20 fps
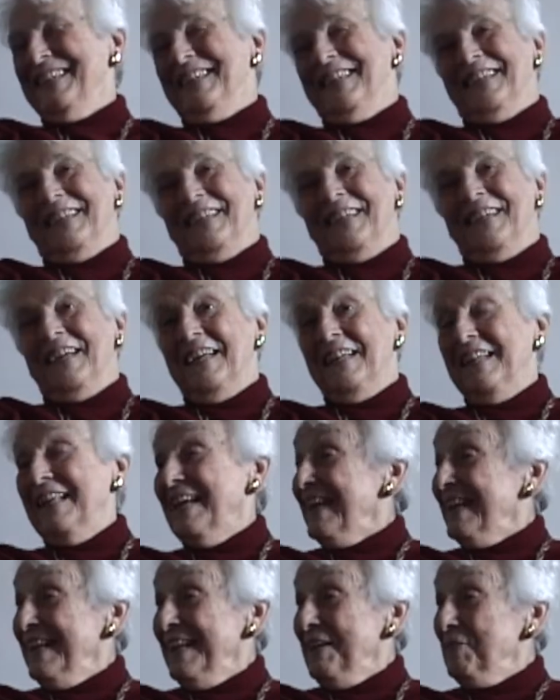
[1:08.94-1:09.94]
They
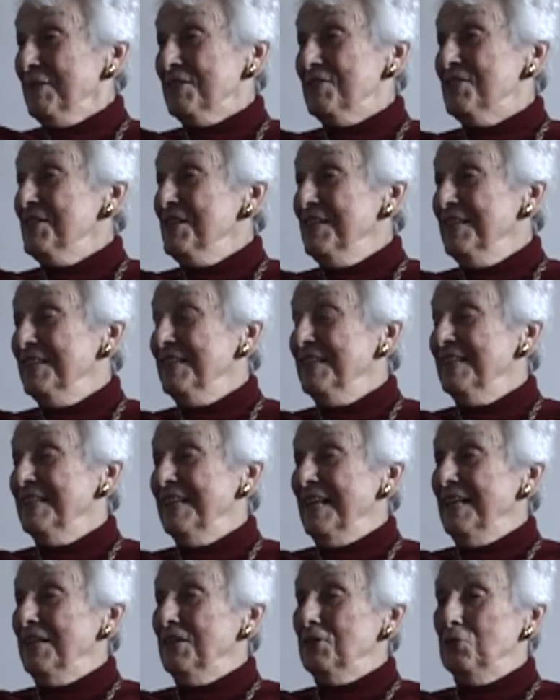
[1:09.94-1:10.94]
had never seen
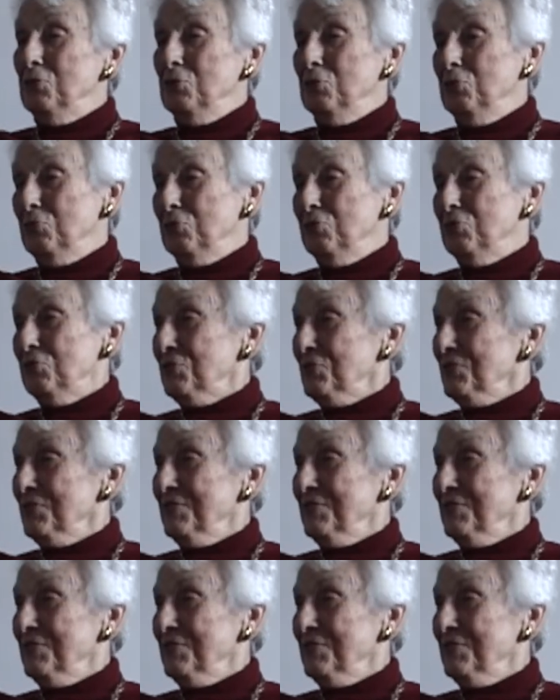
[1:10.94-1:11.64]
Italian Jews.